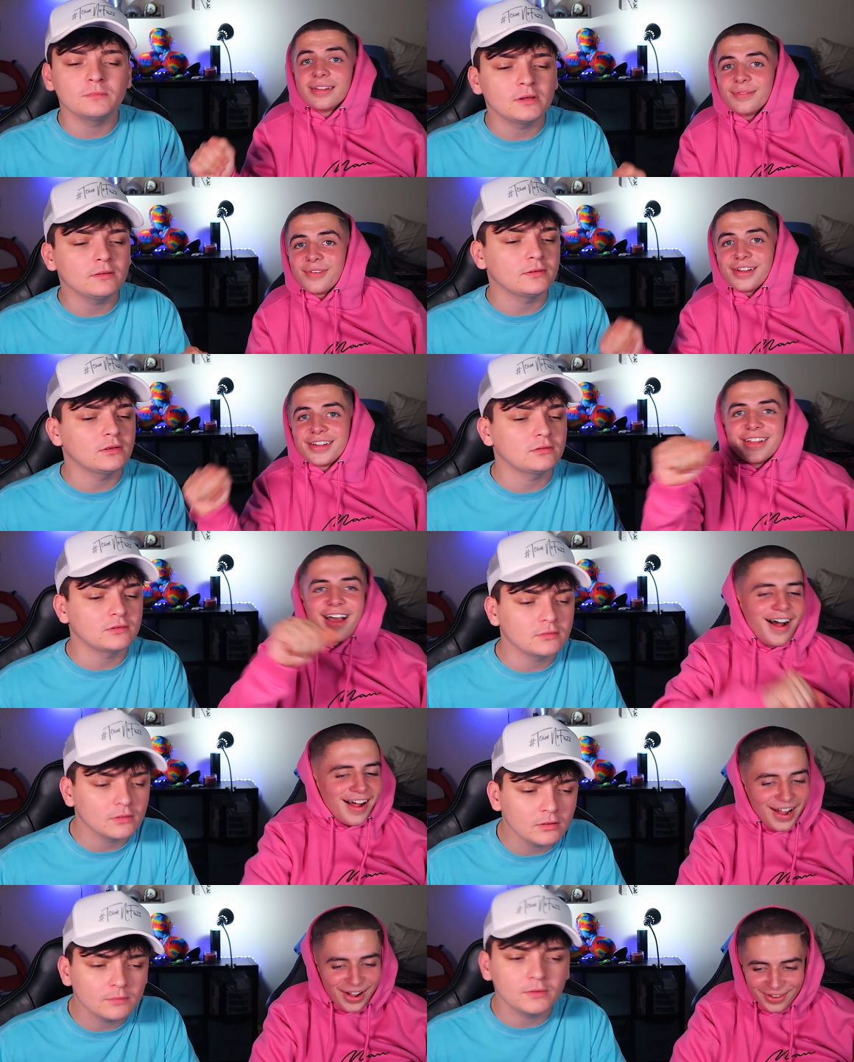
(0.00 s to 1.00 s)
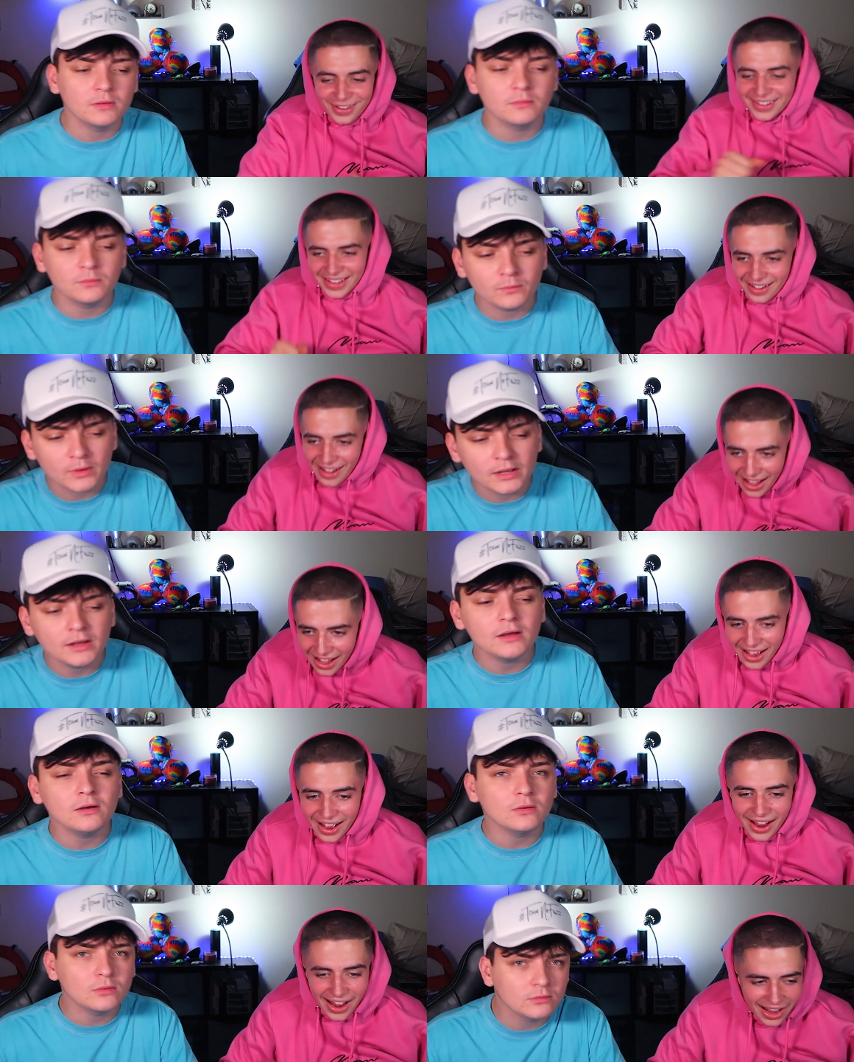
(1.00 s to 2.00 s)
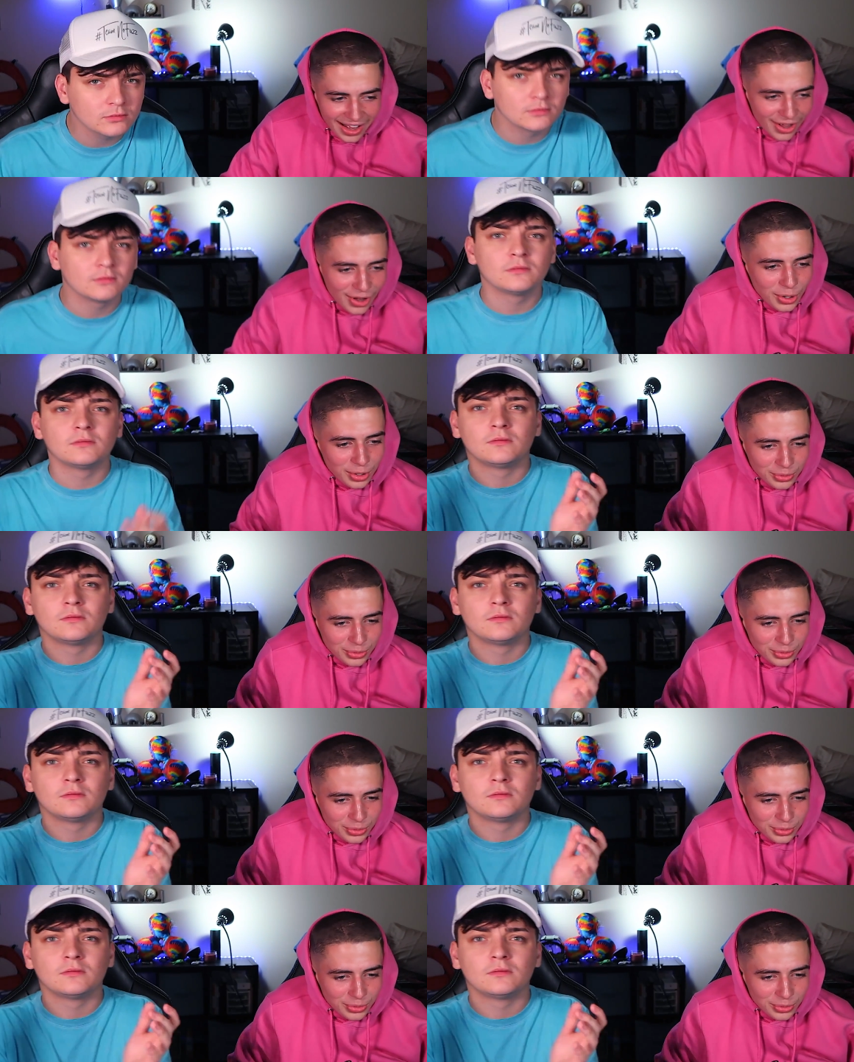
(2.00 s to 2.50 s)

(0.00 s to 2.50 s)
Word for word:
Speaker 1: and curses all around the house.